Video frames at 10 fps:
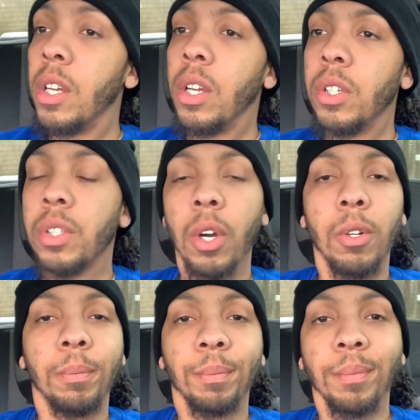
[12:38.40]

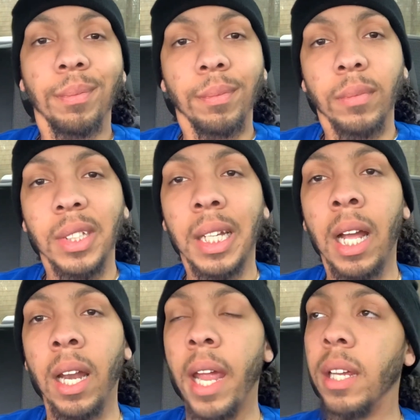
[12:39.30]
So
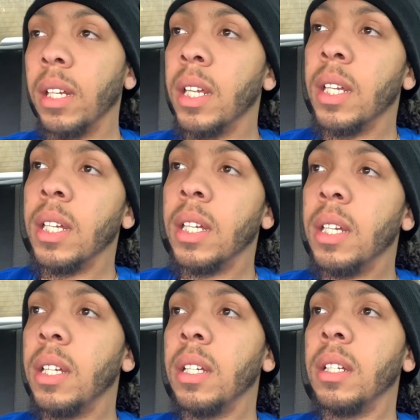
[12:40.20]
I like
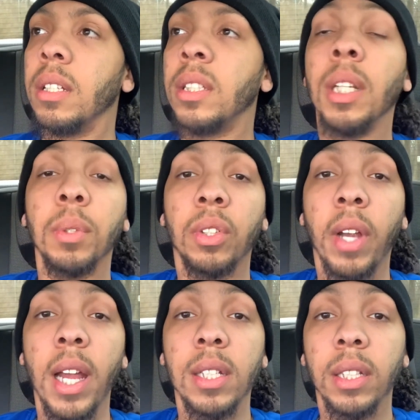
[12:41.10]
shit was
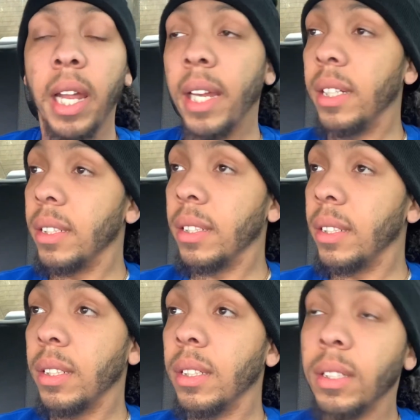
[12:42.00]
crazy. Like
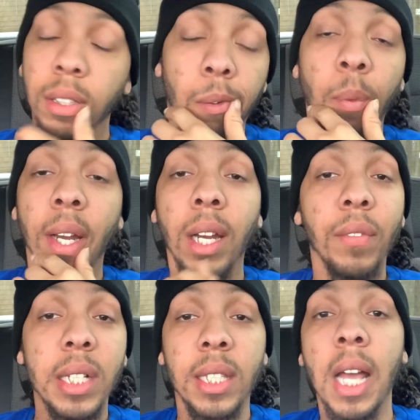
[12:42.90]
we didn't
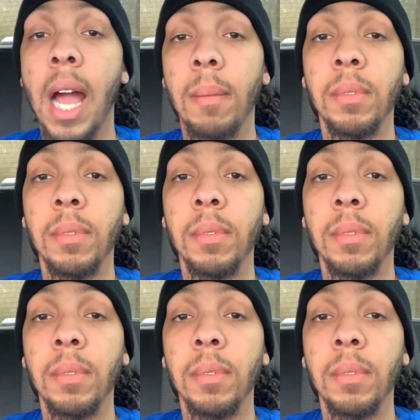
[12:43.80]
even stop.